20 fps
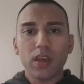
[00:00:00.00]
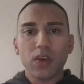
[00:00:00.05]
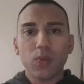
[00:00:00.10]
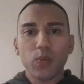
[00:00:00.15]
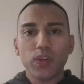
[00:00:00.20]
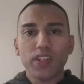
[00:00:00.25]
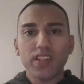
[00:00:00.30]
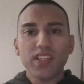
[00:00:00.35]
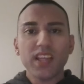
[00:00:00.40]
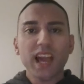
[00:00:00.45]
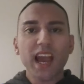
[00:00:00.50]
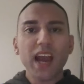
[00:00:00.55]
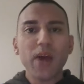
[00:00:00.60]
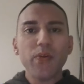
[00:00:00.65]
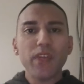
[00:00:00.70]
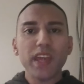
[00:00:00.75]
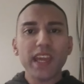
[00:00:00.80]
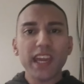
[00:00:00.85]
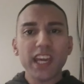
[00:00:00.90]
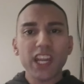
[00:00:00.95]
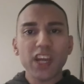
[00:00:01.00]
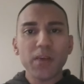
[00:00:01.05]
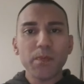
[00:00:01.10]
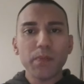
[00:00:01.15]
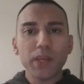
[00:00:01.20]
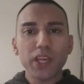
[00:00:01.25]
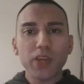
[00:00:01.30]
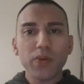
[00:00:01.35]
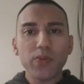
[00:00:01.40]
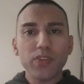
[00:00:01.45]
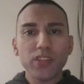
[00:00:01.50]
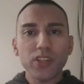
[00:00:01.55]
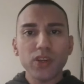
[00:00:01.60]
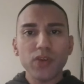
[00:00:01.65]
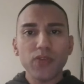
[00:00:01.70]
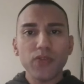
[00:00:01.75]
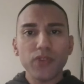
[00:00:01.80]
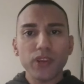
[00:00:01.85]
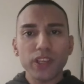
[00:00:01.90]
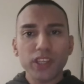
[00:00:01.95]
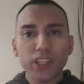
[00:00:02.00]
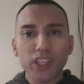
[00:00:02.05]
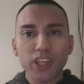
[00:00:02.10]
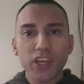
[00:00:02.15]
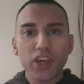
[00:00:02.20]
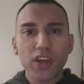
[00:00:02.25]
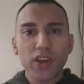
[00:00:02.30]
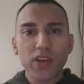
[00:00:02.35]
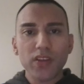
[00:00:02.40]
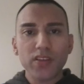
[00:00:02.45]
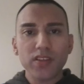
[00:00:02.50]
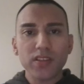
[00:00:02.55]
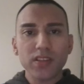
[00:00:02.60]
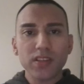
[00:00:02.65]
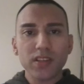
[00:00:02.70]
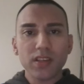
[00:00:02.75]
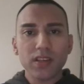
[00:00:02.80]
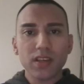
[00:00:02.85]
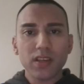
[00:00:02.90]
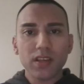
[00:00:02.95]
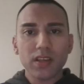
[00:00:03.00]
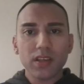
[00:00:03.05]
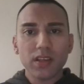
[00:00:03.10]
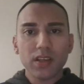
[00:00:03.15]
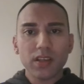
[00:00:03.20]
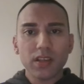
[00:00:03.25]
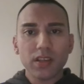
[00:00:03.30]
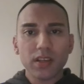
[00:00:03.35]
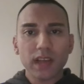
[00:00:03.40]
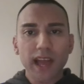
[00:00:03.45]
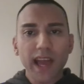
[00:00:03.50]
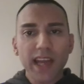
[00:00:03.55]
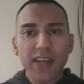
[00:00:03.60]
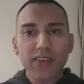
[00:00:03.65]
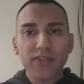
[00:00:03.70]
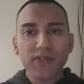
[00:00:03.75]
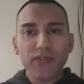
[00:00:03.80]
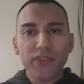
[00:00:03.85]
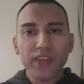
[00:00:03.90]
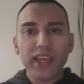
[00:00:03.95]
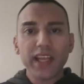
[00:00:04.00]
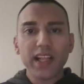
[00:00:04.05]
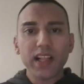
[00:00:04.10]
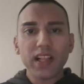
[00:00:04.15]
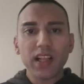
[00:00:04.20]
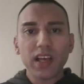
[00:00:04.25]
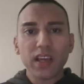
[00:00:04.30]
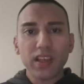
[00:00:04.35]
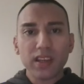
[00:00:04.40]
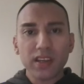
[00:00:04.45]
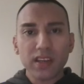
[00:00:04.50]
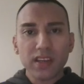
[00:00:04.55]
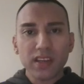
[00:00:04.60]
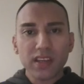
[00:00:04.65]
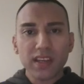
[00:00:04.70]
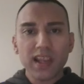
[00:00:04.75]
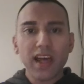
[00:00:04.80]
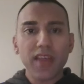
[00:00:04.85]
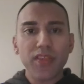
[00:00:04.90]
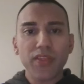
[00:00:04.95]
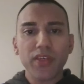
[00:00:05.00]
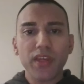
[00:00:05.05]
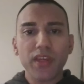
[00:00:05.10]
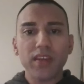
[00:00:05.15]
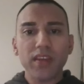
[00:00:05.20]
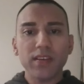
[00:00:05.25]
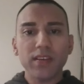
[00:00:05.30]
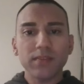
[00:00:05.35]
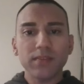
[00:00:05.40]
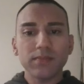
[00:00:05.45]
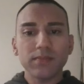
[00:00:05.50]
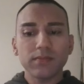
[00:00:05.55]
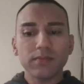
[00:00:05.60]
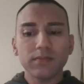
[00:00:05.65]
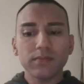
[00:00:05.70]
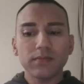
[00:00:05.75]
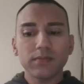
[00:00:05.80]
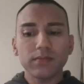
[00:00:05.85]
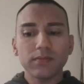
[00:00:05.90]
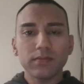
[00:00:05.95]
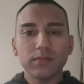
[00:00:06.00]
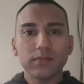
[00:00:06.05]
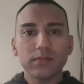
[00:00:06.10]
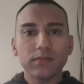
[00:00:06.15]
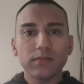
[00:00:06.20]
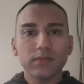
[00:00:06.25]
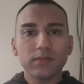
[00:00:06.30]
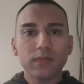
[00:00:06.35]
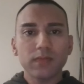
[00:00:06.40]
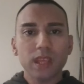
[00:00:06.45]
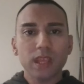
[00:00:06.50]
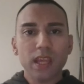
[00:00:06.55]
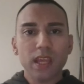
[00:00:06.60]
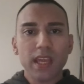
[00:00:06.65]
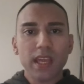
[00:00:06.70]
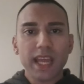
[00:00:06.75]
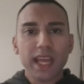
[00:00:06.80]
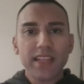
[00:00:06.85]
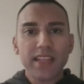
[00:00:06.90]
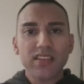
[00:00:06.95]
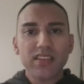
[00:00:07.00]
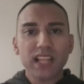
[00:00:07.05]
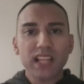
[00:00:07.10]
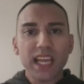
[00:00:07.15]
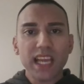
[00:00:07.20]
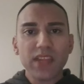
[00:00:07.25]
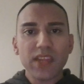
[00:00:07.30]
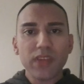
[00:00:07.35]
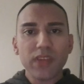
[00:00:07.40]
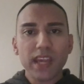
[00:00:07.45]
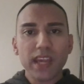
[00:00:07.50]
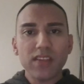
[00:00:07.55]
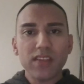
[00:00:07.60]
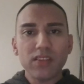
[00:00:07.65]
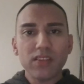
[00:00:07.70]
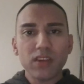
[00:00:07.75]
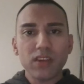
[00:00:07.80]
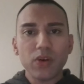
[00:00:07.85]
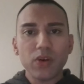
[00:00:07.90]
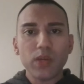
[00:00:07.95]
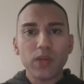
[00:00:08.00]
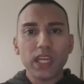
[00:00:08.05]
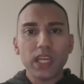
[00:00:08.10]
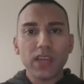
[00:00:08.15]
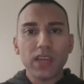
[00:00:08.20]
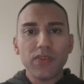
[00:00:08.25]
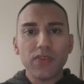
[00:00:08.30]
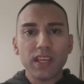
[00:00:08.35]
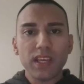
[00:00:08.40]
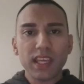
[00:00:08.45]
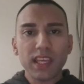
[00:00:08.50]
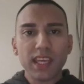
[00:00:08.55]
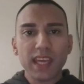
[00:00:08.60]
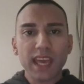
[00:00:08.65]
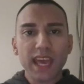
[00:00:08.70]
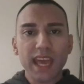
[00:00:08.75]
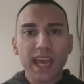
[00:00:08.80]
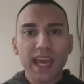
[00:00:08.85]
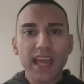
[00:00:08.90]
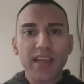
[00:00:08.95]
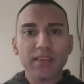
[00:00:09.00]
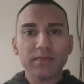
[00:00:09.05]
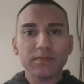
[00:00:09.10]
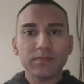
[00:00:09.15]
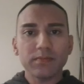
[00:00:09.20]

which is how they can abuse you for years and feel nothing. It's like they don't even care.